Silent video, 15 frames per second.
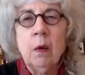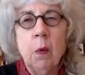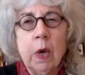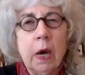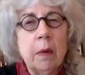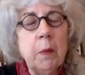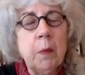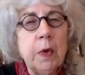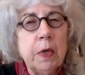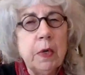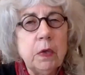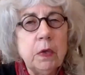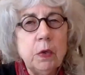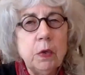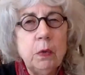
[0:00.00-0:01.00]
what I'm going
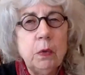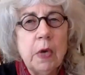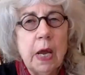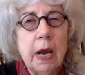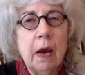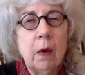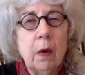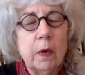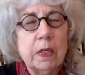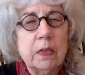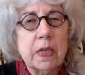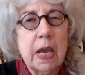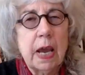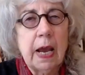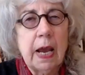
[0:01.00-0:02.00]
to do now
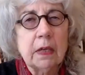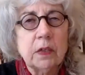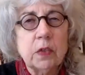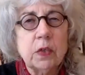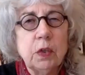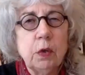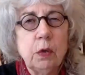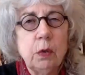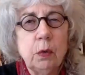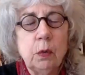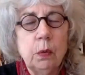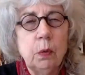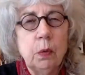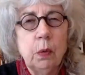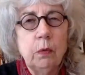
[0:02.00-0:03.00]
is ask
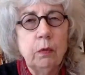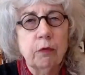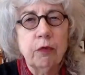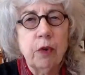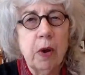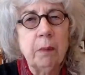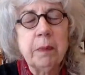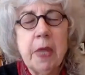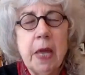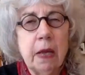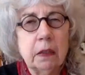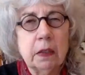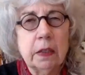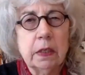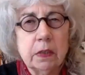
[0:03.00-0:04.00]
you from
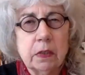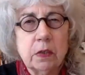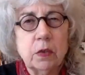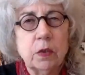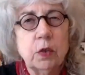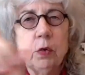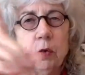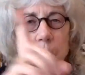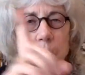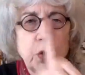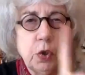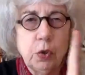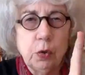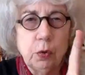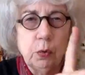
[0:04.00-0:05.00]
that list to
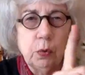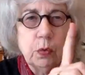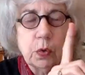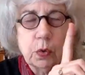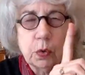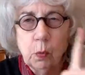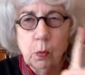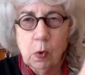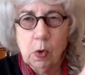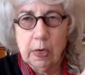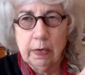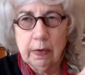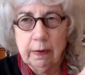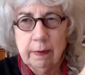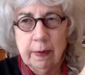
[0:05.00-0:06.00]
choose
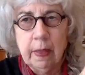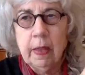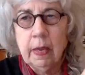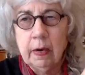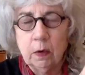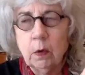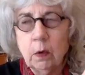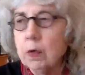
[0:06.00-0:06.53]
one. And of